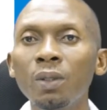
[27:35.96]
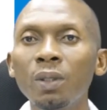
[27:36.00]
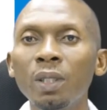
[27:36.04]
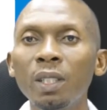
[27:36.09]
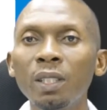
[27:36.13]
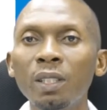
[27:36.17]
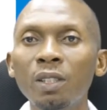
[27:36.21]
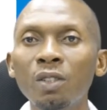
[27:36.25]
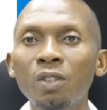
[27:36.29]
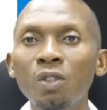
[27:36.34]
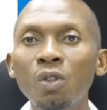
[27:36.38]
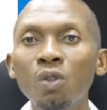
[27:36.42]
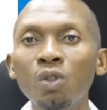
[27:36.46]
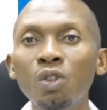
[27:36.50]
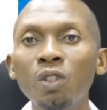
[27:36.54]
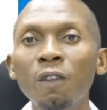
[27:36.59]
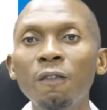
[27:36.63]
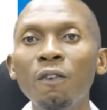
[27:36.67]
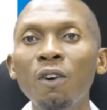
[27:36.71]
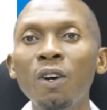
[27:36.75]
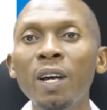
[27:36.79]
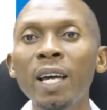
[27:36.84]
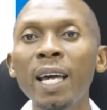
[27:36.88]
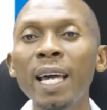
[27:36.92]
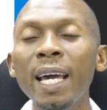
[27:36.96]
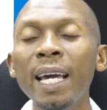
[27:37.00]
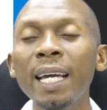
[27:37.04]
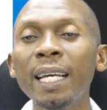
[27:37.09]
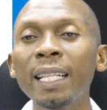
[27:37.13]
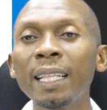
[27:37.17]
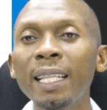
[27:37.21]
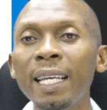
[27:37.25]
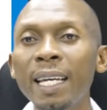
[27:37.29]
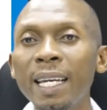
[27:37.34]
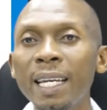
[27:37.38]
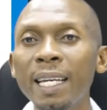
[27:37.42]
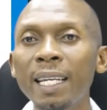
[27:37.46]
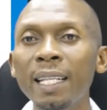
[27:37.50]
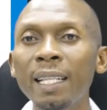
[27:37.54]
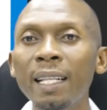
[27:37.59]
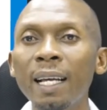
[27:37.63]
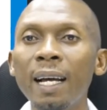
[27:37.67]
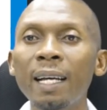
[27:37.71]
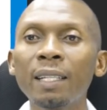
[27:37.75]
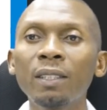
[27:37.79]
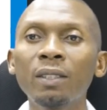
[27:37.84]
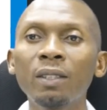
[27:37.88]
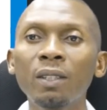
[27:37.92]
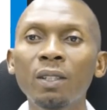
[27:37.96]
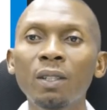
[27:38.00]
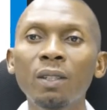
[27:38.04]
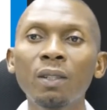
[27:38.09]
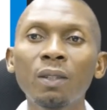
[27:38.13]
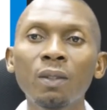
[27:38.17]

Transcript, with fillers: This is also for egg laying as